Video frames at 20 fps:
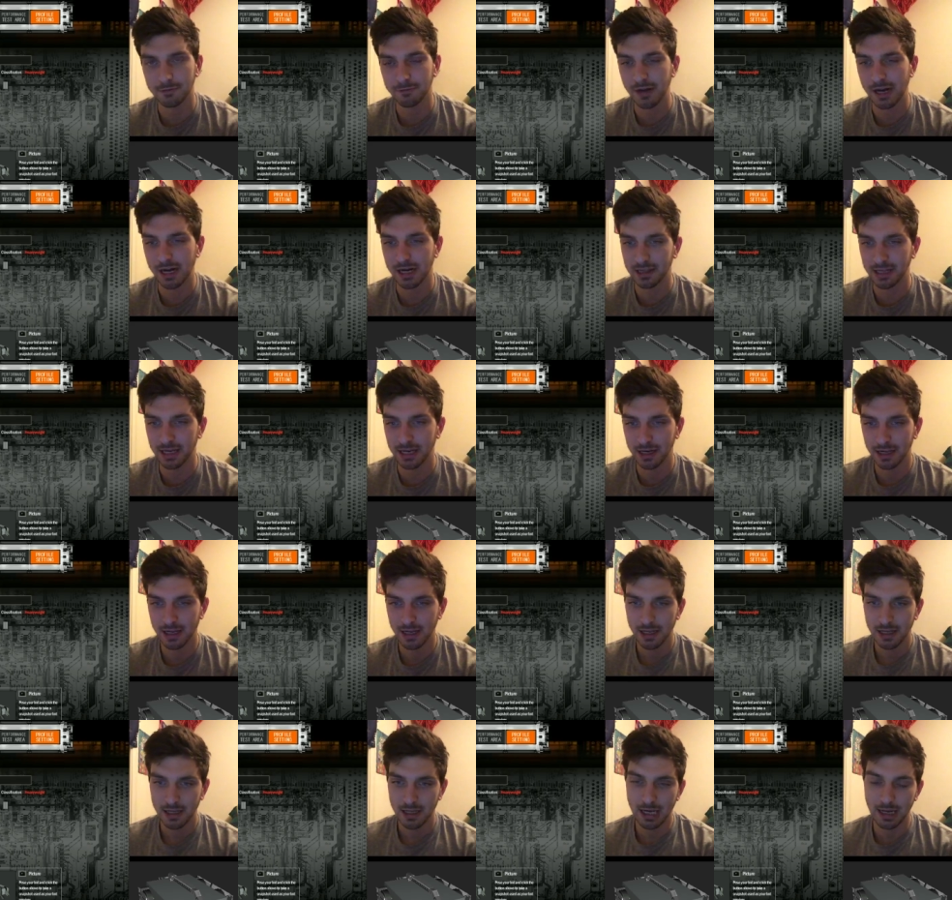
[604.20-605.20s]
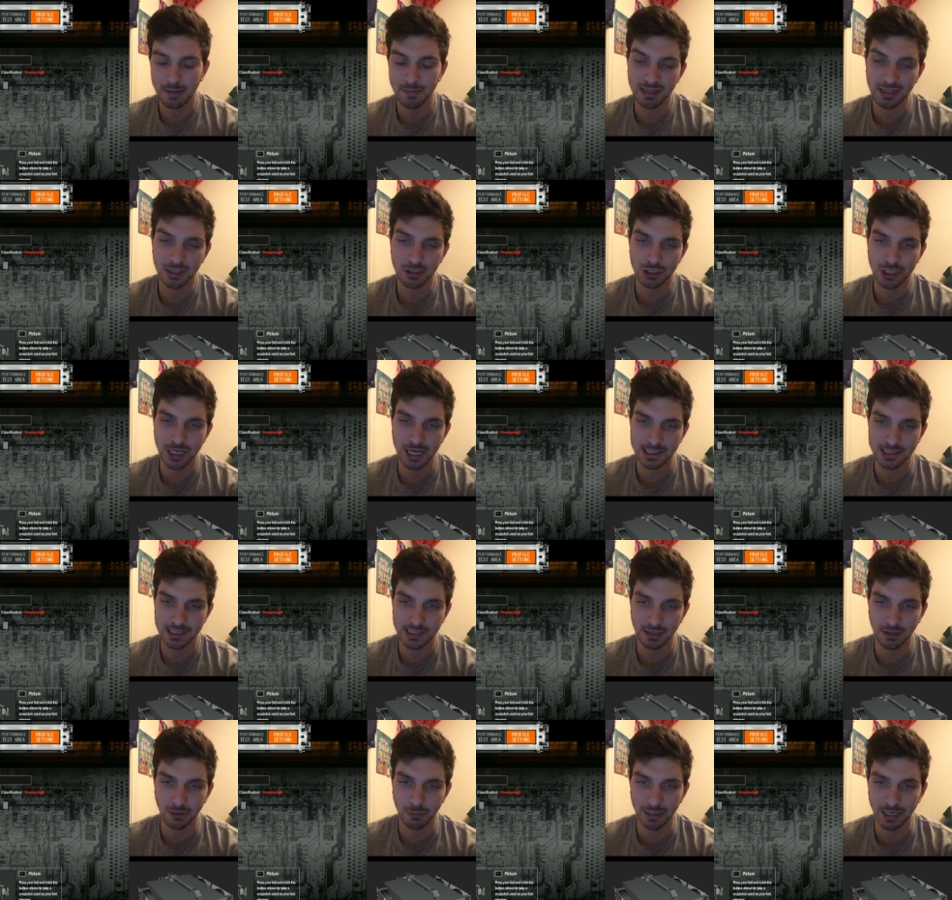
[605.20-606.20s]
the fact that I made the
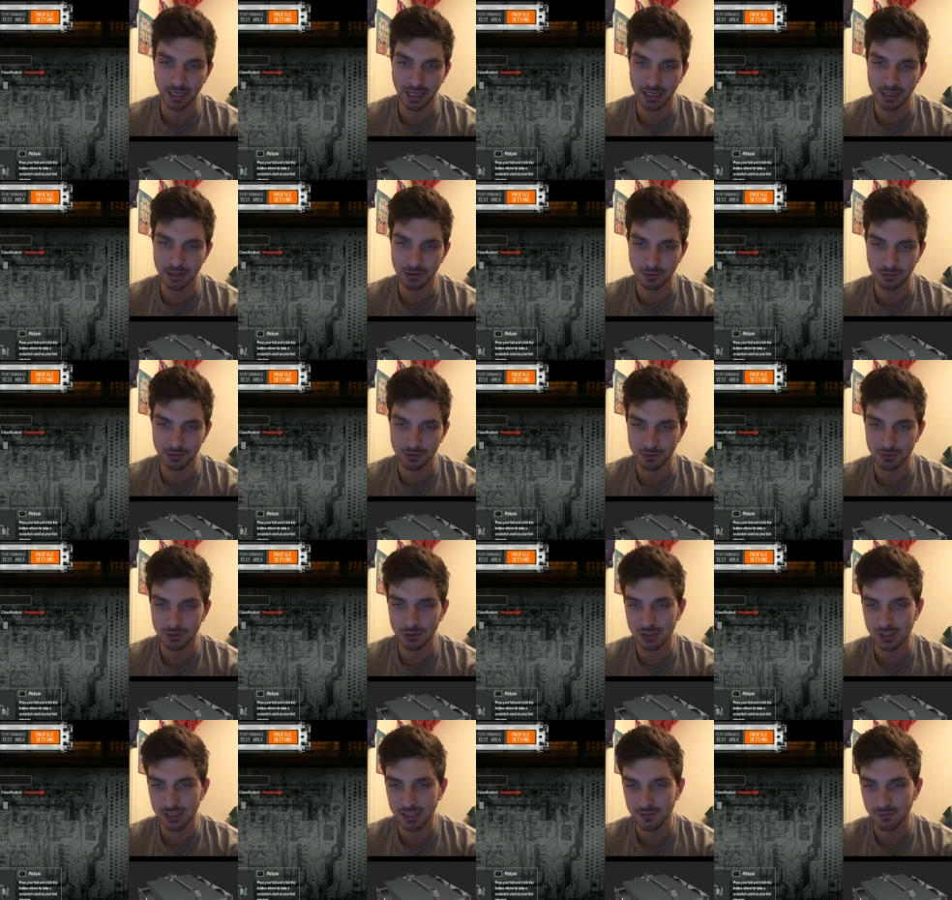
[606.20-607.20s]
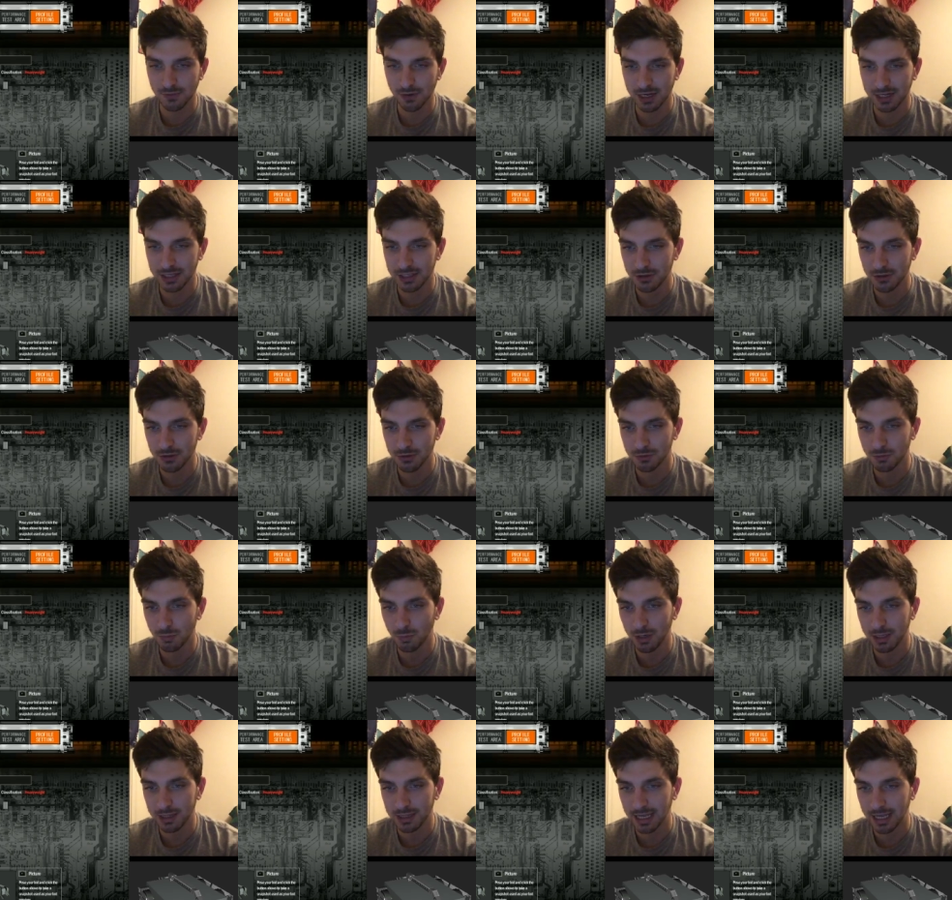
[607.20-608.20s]
chassis a little bit angled, so it's just, it's fucking huge.
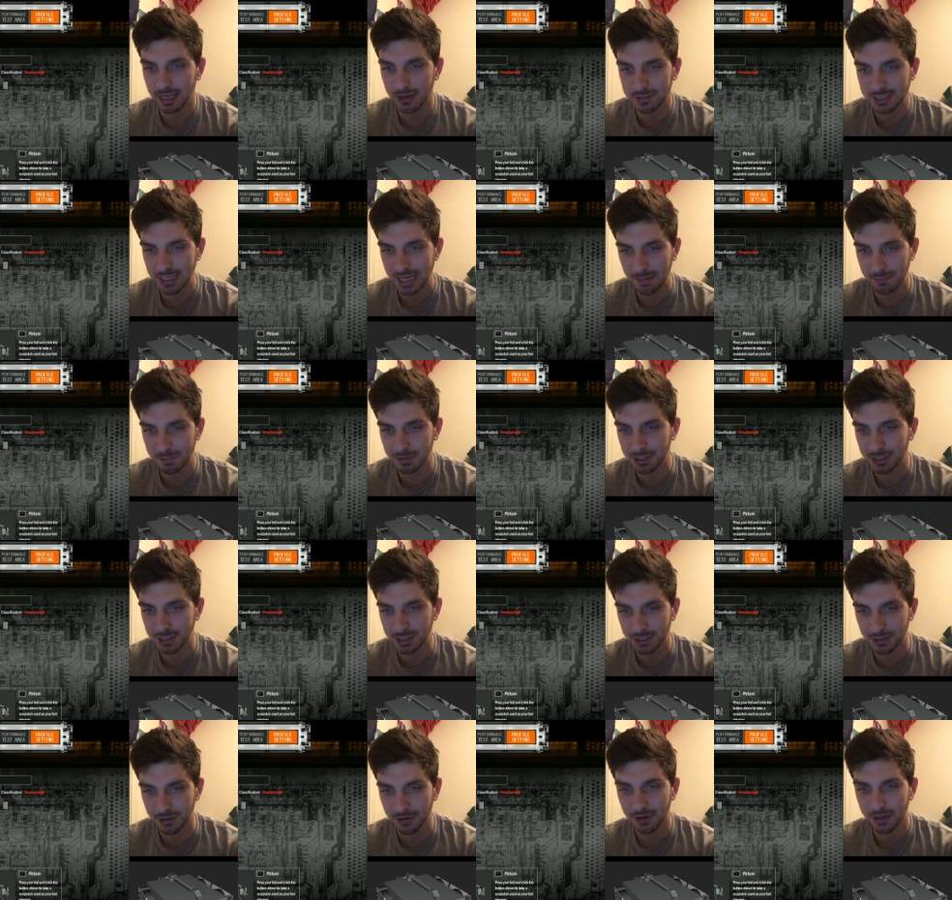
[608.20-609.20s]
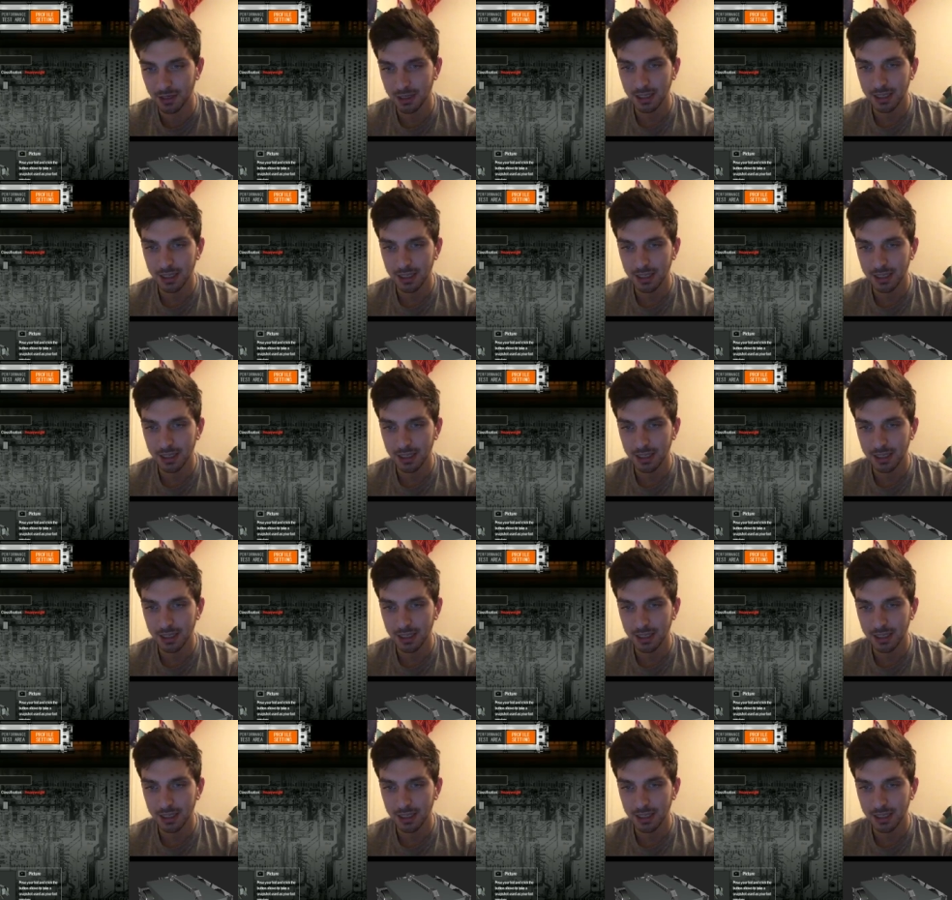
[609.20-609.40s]
What the hell is happening here?